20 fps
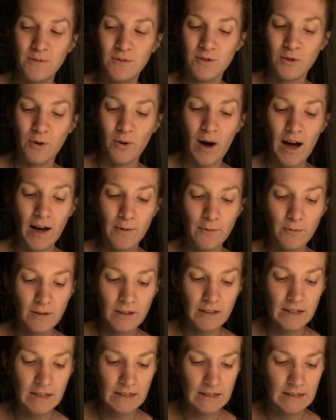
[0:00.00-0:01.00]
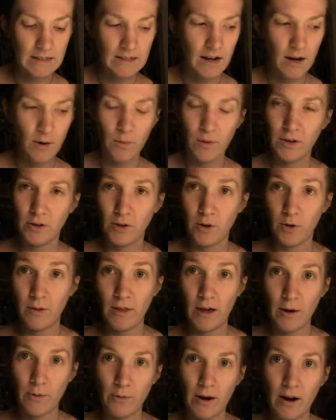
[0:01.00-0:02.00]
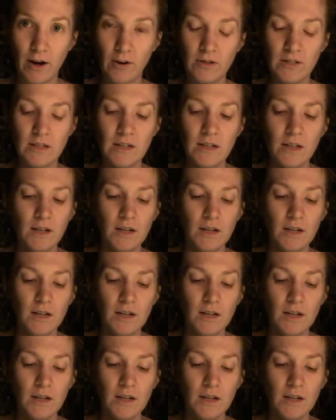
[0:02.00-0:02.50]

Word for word: So I really did not want to go that route.